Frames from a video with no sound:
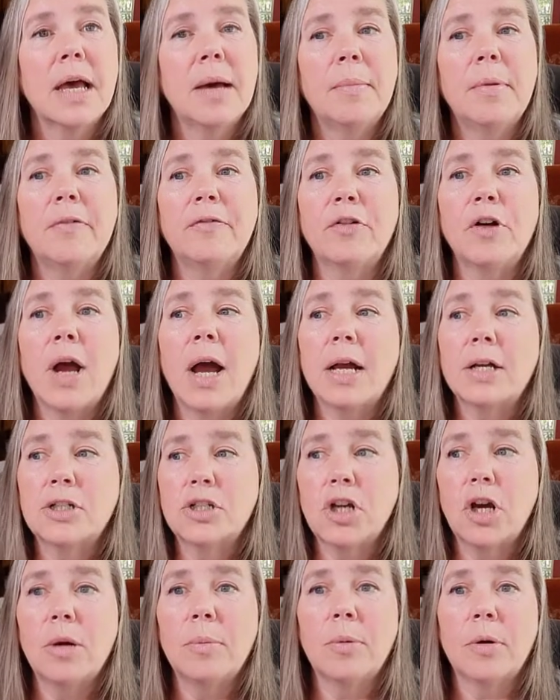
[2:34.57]
But for
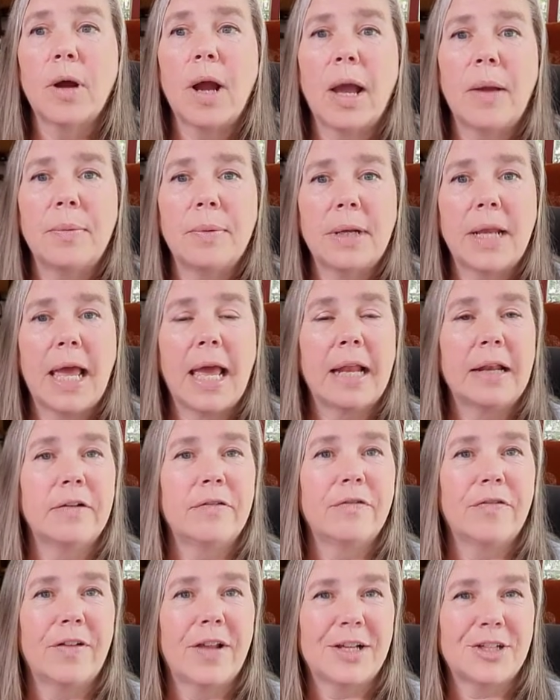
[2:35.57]
October, I went ahead
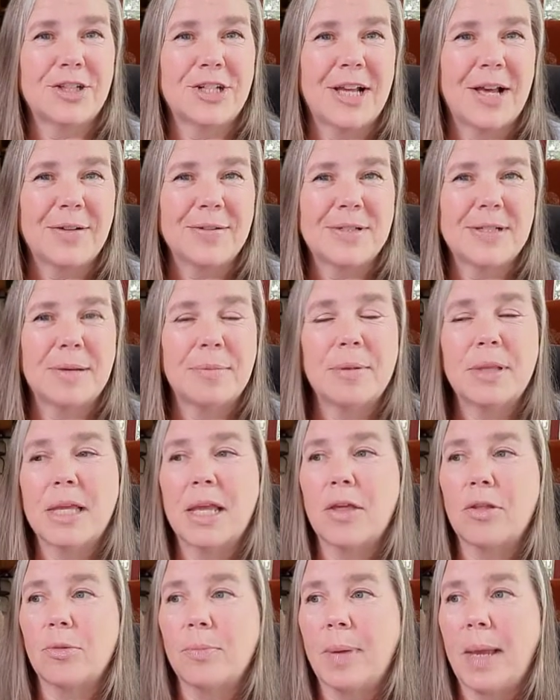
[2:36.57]
and flushed out some of the
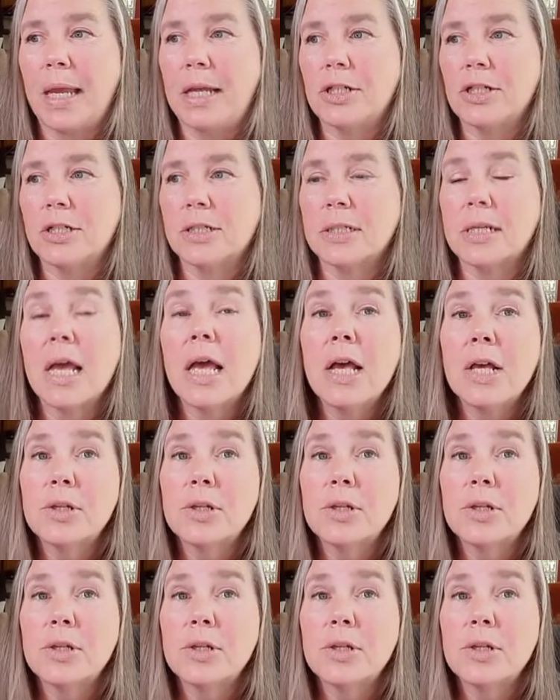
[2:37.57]
other pages.